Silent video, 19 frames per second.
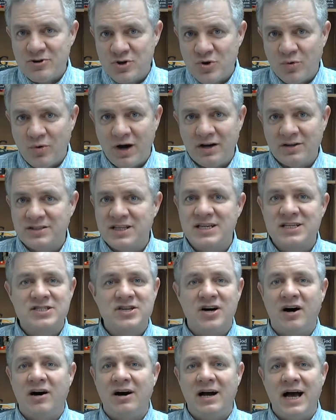do wells. They
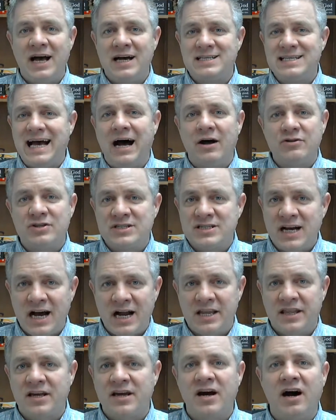saw as outside
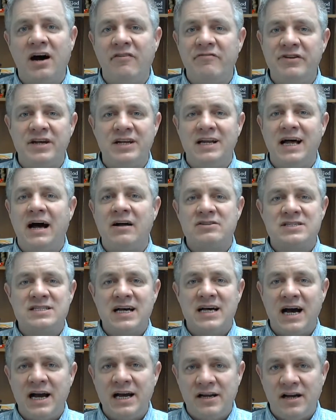of the covenant,
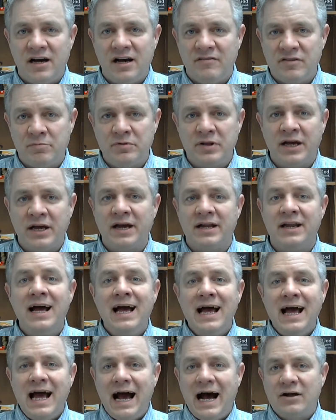outside of the plan,
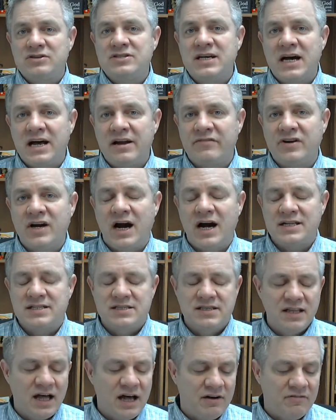outside of
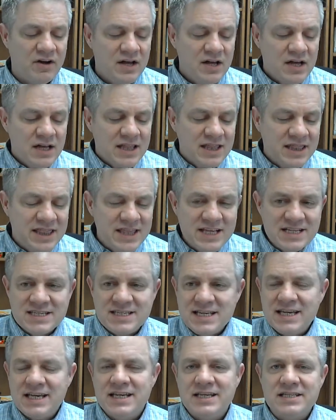God's love.
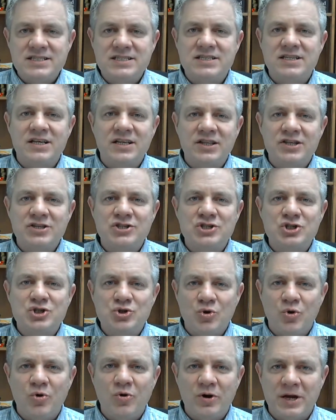This is the
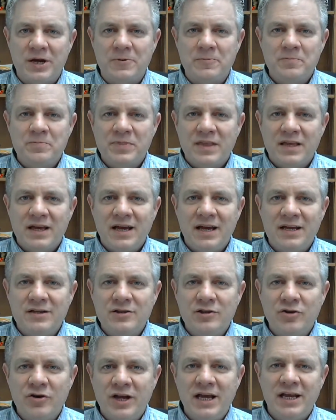story.
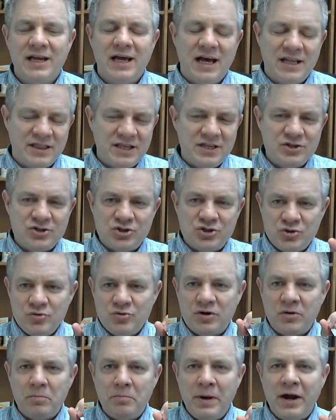In looking at these two
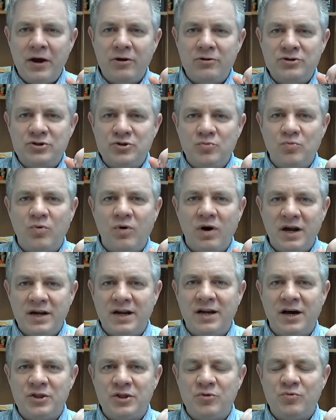compared to one
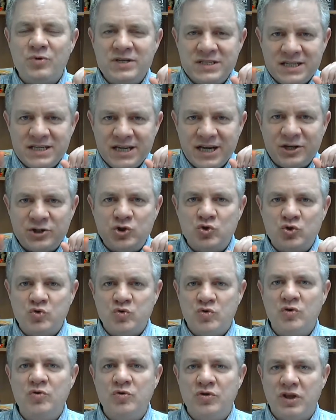another, we see a
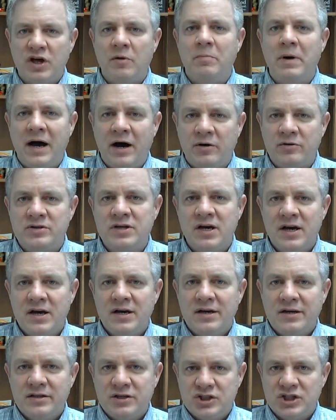truth about
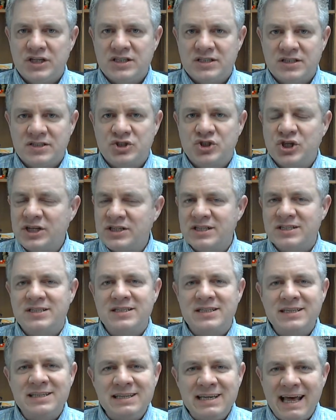Jesus. Jesus
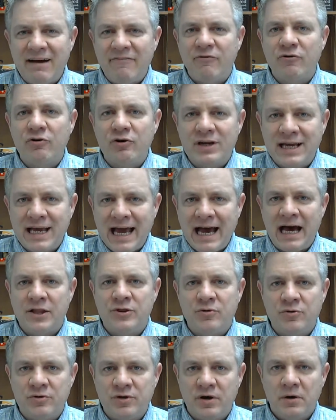never
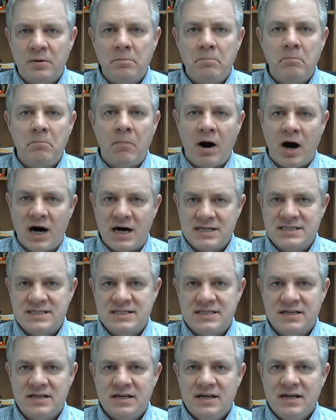gathered
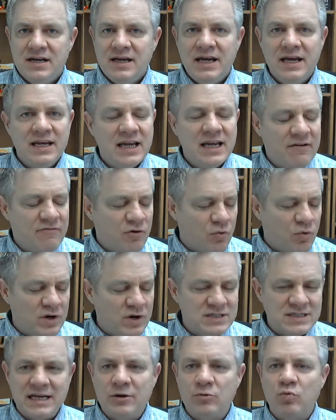moss. He never
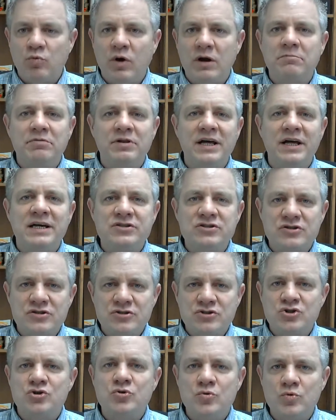was in one place
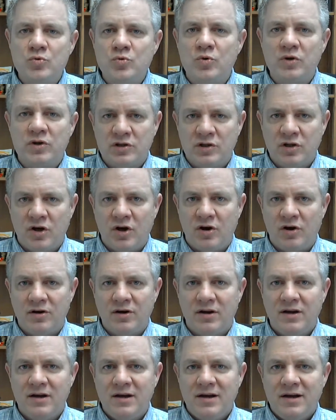too long.
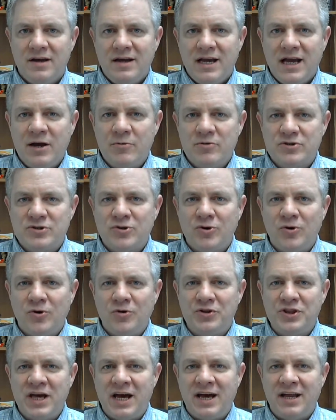And we're
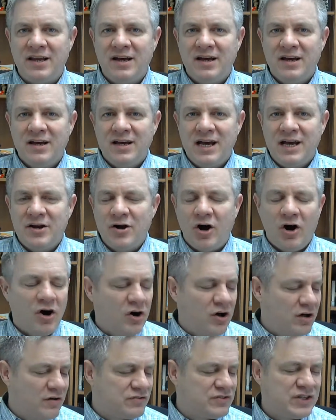told that in
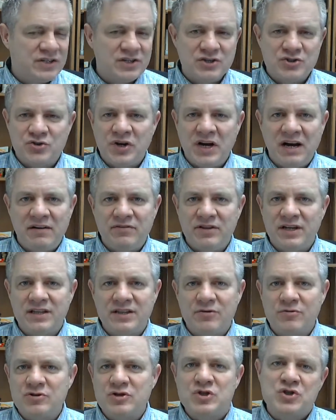all of Jesus traveling,
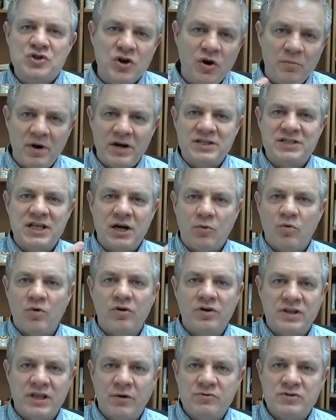there was so much that
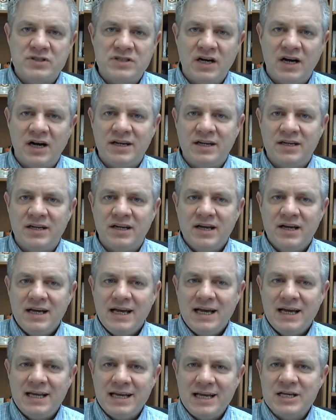work that was done in,
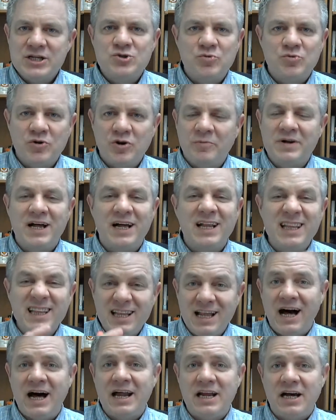in Israel, but a
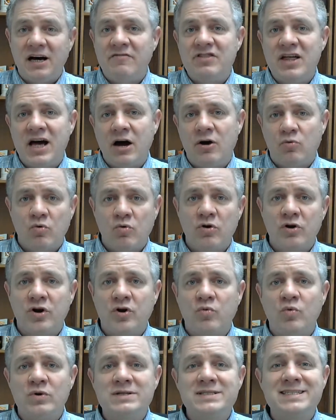lot of that
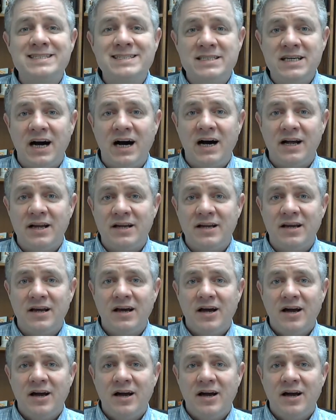work was done